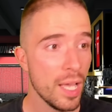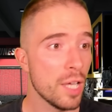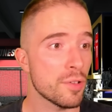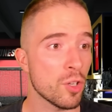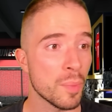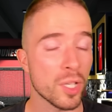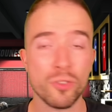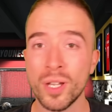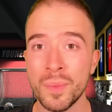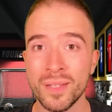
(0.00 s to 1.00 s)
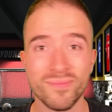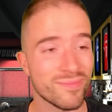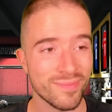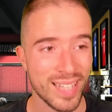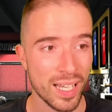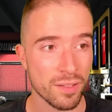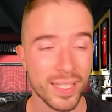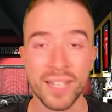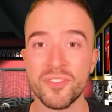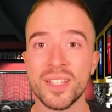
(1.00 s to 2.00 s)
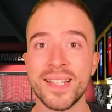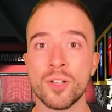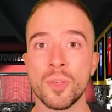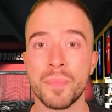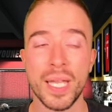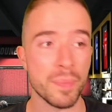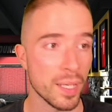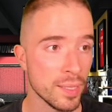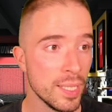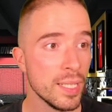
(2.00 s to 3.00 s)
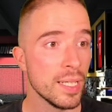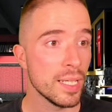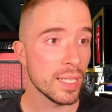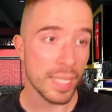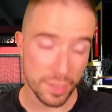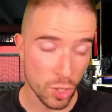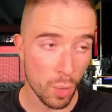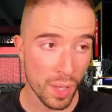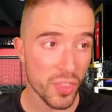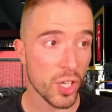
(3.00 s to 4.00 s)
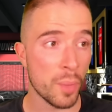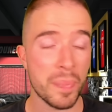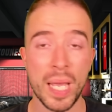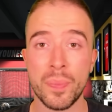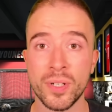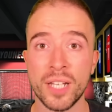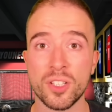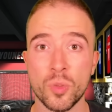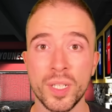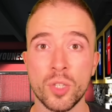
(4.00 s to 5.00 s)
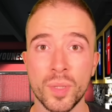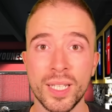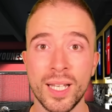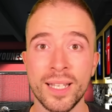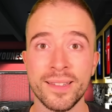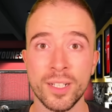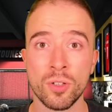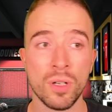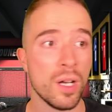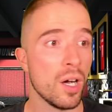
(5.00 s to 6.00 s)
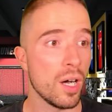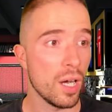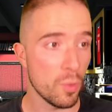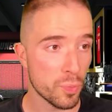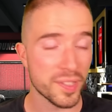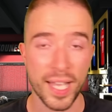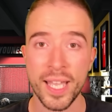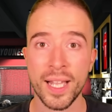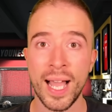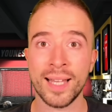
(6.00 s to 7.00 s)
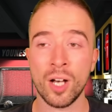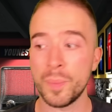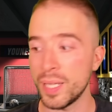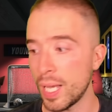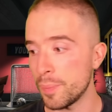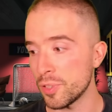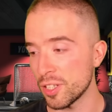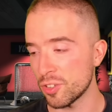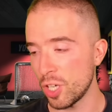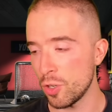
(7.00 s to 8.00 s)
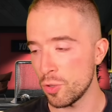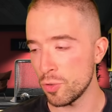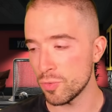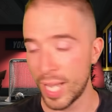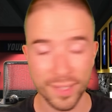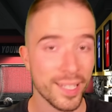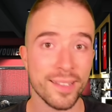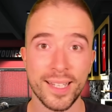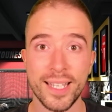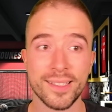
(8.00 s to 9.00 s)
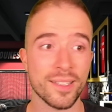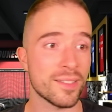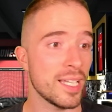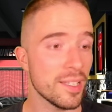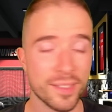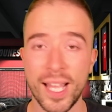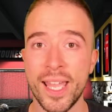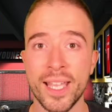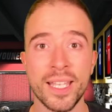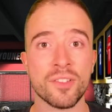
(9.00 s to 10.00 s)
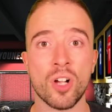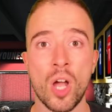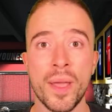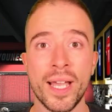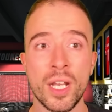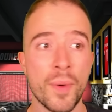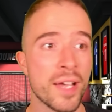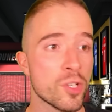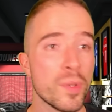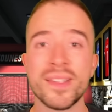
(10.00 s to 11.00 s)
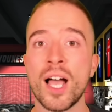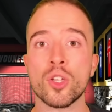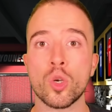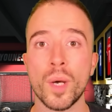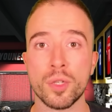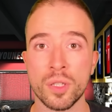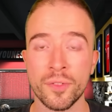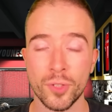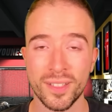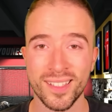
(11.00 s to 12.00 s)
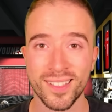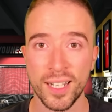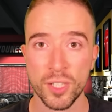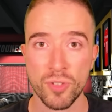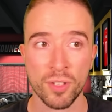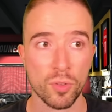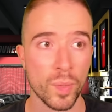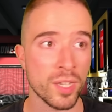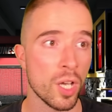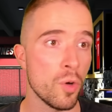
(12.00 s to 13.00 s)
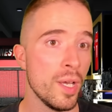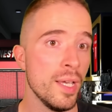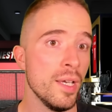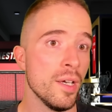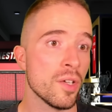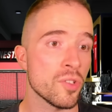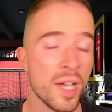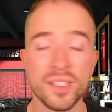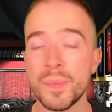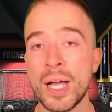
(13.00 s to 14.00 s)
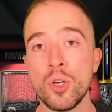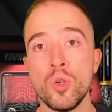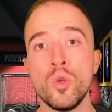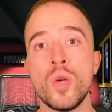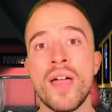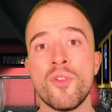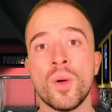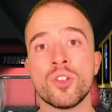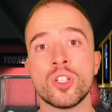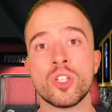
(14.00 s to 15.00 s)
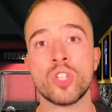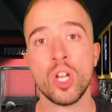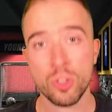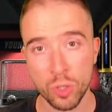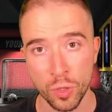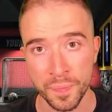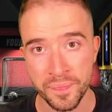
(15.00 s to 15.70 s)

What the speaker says: Gentleman agreement? Nah, get things down on paper. He's got one thing on paper, and that's a 2029 deal staying at RB Leipzig. So that's his latest. He's staying. He's not going anywhere. So he's out of the question for this entire transfer window. So now it's about who everyone's going to turn to.